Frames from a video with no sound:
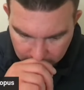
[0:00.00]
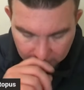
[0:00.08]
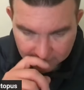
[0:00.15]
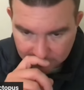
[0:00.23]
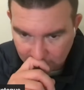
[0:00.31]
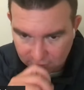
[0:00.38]

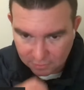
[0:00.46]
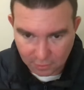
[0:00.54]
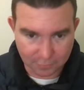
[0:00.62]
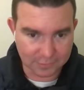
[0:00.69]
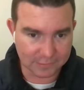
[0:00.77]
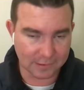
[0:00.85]
So
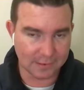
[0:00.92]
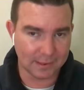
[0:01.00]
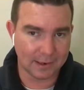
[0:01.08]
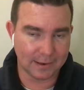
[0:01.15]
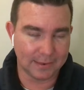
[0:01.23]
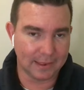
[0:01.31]
obviously
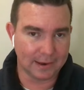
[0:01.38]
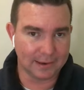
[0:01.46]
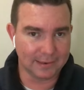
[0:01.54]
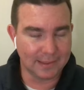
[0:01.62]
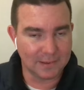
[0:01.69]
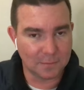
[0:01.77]

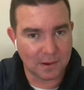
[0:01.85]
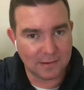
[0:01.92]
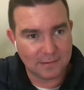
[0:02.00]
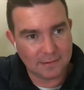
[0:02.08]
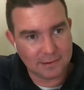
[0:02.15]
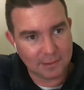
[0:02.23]
their
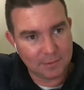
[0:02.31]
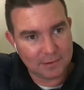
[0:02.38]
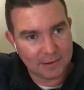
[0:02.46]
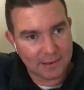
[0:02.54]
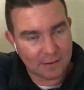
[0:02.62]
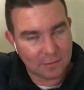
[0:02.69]
space is
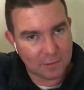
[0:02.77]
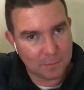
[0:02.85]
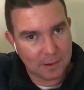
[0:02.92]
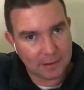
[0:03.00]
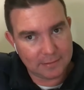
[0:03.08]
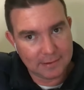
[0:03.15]
limited in that
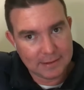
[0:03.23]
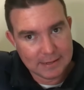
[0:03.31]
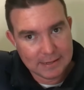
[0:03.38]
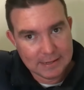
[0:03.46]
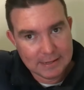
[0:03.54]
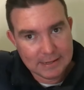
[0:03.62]
respect.
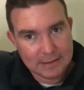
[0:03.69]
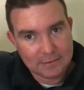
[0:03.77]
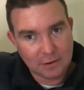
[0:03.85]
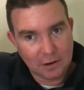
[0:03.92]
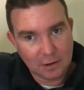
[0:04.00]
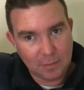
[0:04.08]

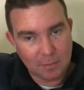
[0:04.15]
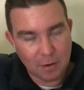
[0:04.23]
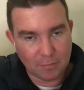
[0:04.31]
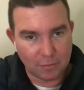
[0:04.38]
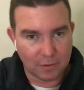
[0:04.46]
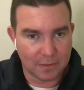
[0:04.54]
So you need to be
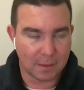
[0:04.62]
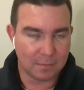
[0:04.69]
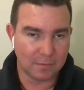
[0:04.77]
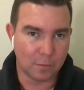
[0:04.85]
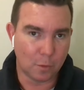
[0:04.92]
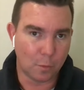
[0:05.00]
mindful of that
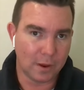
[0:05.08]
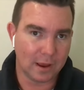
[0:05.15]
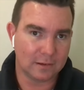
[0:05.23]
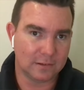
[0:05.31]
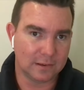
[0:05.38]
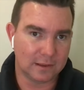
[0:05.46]
before we
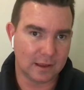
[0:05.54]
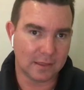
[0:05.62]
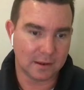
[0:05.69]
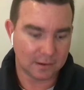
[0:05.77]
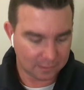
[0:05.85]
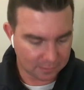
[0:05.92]
actually take
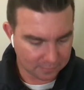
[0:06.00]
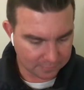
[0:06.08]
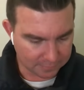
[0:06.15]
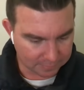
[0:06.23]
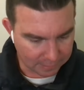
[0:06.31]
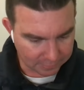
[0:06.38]
that into
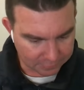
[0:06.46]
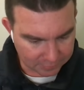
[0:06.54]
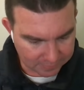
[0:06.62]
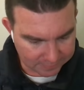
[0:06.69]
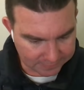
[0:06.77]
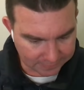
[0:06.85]

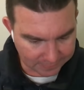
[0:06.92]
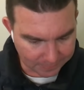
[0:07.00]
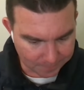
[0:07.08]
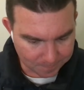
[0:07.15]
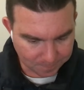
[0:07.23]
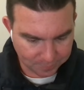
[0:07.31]
consideration.
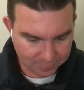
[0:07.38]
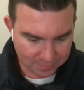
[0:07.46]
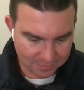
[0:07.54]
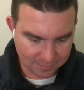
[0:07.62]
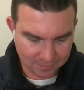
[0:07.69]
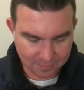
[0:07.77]
So
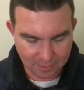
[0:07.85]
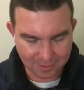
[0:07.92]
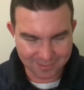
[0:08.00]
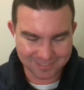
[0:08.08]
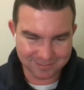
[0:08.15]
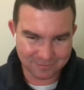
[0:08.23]

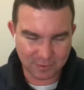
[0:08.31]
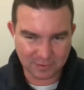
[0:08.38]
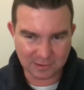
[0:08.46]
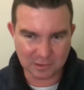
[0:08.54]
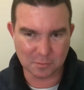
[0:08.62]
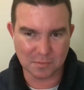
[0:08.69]

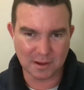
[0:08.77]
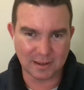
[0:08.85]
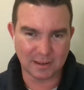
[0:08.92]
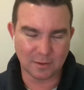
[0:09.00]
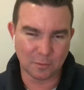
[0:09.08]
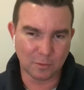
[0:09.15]
physical
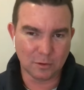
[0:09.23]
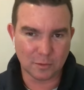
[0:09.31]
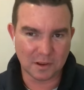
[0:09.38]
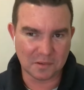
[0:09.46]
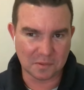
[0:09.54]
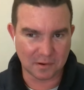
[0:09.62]
media will
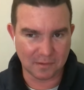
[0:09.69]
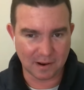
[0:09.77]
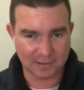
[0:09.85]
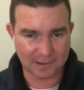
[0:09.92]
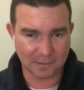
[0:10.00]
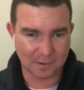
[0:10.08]
always be
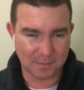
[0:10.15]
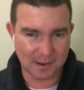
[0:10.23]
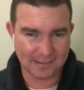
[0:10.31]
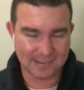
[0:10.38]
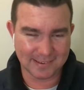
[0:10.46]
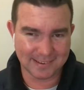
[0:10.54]
around in some
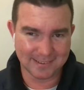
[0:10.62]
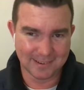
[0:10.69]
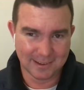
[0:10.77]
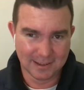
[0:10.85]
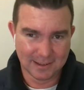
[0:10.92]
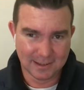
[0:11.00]
capacity.
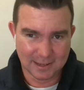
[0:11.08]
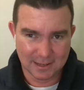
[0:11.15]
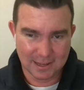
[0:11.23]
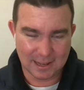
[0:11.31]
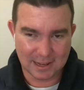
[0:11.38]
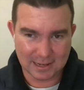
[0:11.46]

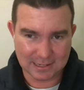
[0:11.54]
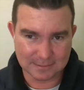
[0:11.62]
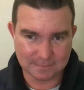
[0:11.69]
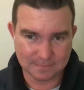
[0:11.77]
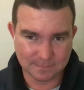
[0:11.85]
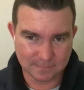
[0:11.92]

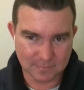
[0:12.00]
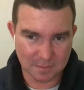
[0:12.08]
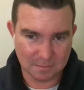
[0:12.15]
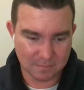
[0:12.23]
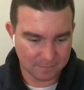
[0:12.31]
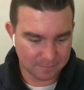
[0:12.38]

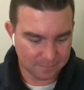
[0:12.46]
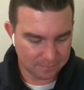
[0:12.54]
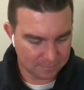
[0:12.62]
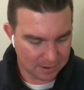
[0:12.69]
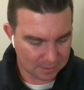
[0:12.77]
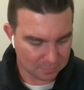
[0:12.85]

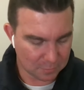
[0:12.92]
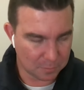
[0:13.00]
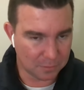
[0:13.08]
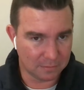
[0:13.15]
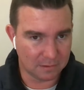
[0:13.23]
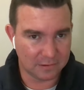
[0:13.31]
Matt was
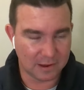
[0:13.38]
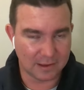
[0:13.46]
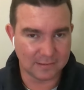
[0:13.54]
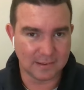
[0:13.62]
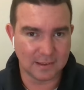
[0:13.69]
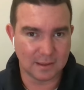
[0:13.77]
much
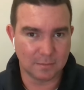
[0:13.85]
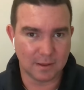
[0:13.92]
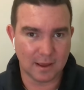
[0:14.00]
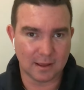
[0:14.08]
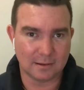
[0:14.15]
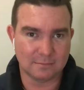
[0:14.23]
asking
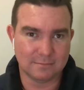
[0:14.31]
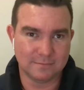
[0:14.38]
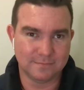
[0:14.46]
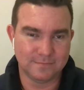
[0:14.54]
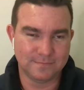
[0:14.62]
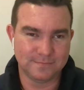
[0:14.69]
about,
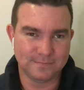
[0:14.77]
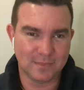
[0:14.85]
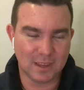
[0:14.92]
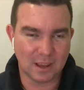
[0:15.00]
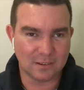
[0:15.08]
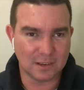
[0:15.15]

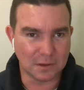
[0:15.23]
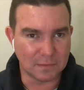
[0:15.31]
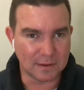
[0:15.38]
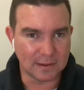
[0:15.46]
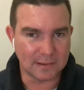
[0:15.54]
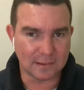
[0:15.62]
yeah,
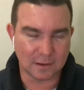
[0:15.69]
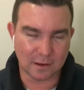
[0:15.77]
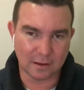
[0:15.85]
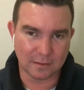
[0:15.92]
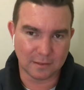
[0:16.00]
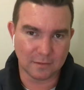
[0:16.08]
DVDs.
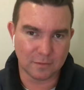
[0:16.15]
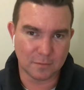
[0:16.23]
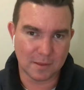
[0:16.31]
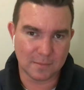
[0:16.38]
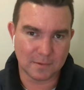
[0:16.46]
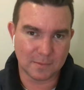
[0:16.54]
I think
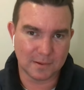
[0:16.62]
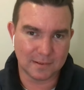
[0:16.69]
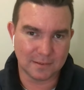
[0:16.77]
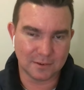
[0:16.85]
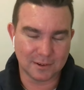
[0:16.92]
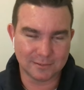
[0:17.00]
from that
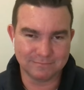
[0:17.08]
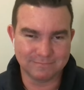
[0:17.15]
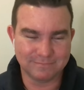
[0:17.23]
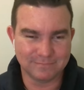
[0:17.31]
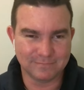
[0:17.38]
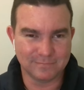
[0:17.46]
perspective, I
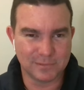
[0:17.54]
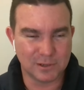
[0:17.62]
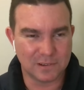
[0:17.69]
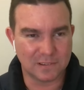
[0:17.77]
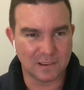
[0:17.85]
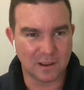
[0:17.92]

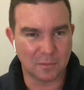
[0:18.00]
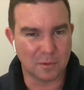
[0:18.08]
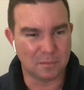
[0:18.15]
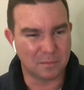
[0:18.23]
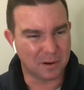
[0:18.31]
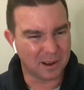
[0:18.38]
personally
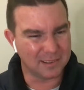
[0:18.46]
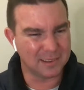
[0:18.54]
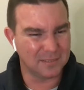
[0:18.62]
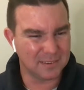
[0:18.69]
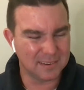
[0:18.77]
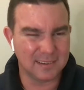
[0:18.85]
wouldn't buy
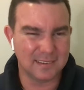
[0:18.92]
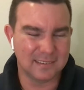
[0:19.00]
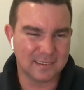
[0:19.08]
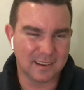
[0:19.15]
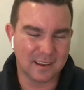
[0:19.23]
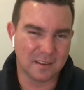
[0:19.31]

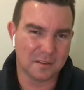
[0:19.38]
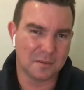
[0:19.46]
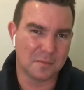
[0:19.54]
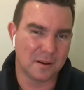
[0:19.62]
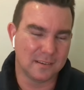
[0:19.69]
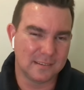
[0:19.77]
DVDs. Yeah,
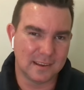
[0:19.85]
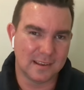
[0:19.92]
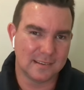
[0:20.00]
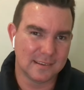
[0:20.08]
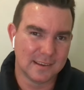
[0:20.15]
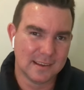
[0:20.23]
that's my
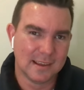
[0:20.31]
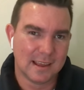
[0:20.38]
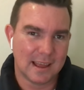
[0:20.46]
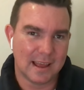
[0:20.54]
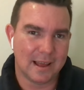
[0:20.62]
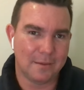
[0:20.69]
stance.
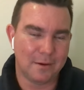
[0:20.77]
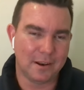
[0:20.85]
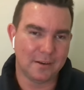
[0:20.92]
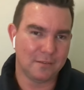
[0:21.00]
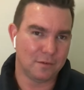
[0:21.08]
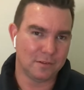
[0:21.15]
I
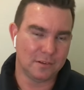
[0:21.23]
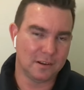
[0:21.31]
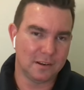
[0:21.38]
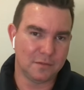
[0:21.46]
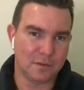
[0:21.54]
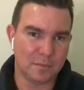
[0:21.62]
know everyone's got
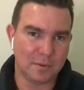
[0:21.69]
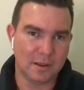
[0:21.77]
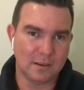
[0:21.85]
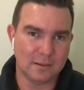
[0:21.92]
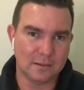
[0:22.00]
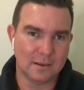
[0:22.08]
a different
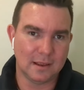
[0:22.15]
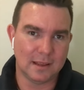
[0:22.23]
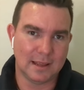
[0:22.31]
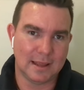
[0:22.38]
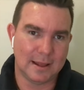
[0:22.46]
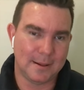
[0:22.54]
opinion.
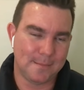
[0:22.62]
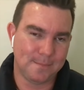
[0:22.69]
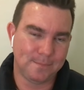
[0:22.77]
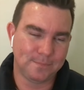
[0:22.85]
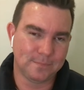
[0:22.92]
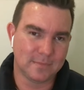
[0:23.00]

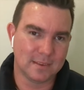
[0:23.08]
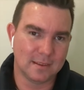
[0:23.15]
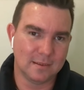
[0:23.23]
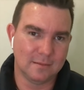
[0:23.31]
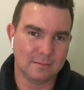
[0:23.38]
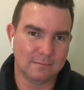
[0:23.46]

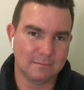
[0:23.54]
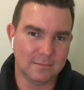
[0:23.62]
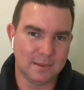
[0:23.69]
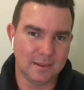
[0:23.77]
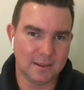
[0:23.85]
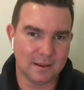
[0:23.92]

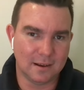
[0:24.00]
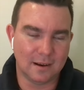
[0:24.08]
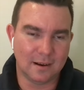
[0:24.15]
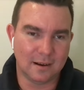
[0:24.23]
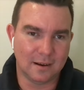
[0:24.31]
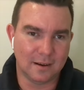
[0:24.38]
Yeah,
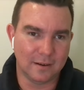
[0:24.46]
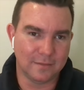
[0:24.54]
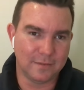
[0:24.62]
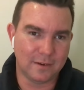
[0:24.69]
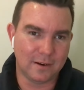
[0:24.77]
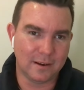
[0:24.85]
I
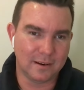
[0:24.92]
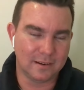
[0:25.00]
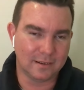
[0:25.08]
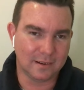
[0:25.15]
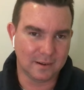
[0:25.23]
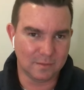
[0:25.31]

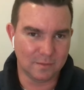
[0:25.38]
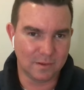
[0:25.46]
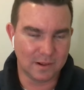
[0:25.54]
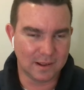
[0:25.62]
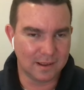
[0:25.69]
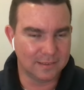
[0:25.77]
find like
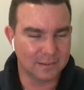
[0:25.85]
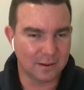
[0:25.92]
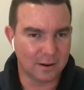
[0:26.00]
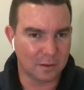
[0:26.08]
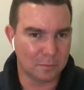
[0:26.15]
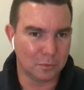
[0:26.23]
it's
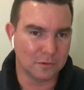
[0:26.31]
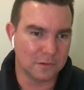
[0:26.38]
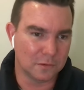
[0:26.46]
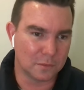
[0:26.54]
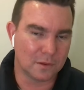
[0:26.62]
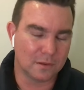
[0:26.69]
kind of like books
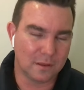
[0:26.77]
as well.